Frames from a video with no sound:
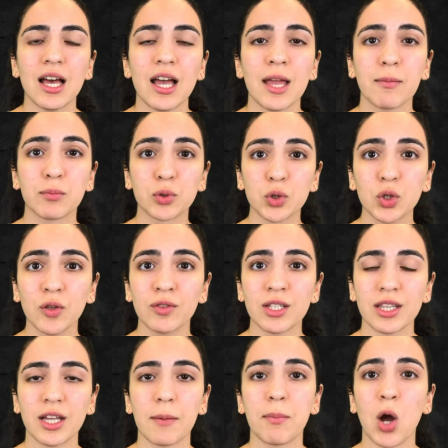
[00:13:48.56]
improved
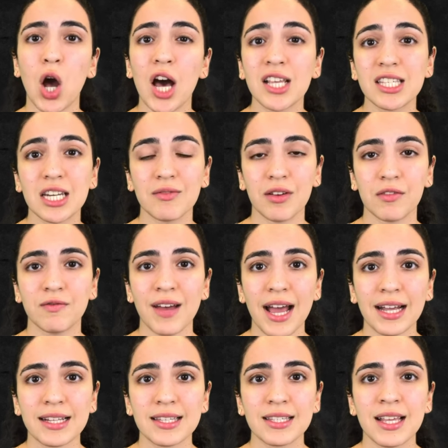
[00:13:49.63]
their positive
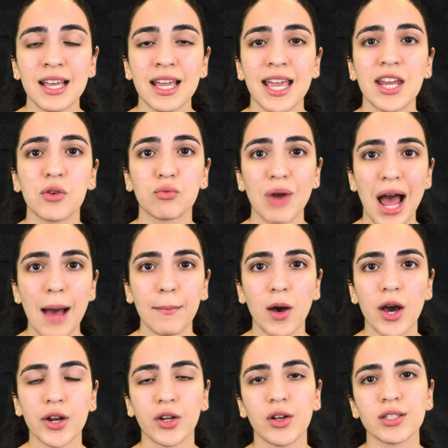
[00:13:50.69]
effects in rat
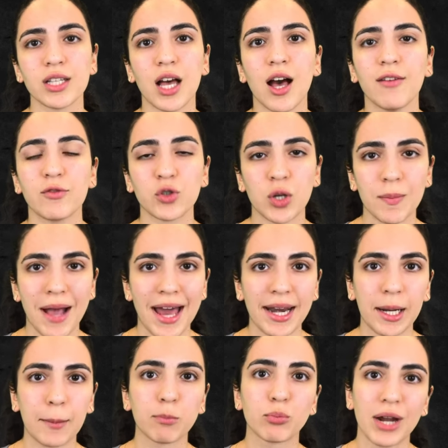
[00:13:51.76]
models of
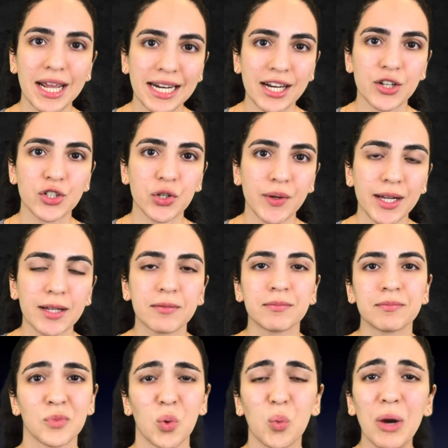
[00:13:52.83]
traumatic brain injury.
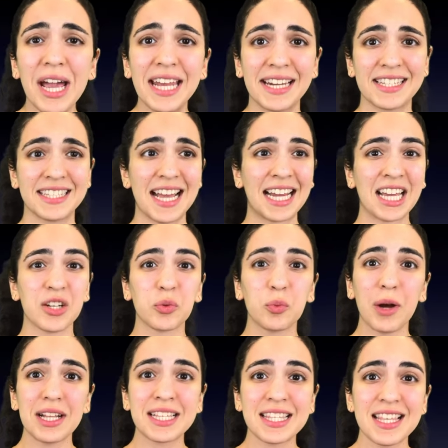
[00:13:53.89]
Wait a second,
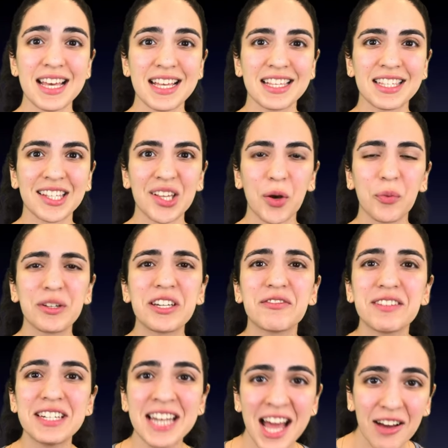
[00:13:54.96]
what's this? We've
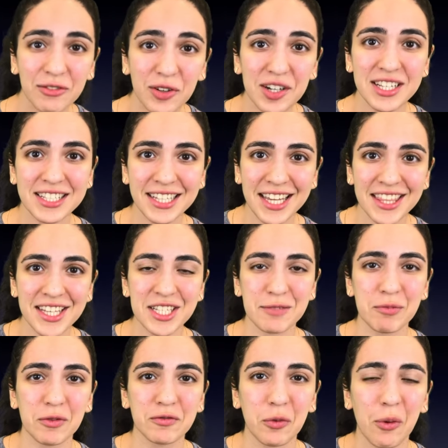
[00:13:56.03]
never seen this
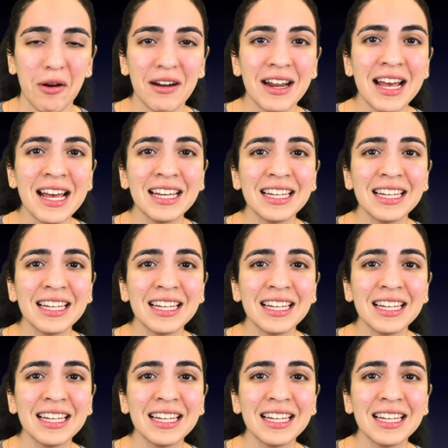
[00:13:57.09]
before.